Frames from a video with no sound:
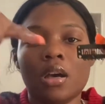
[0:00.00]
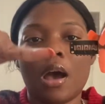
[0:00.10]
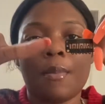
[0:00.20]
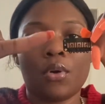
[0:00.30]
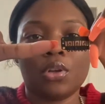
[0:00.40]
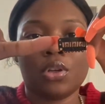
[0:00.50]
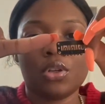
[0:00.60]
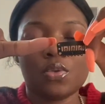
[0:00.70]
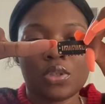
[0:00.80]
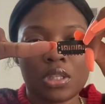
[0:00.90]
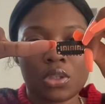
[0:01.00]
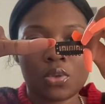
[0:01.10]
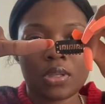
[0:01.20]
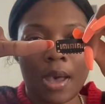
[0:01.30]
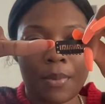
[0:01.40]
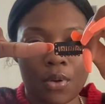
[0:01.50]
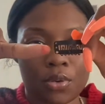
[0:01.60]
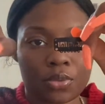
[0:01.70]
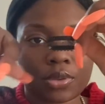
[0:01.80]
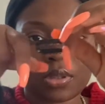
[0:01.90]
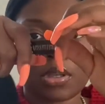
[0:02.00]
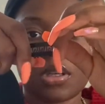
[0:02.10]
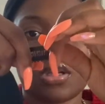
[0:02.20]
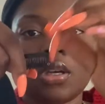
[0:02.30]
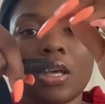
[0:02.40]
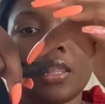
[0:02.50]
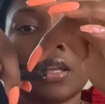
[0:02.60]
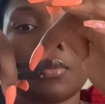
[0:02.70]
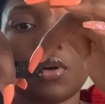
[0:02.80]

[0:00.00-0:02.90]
I'm only gonna use these 2 top holes, and then I'm gonna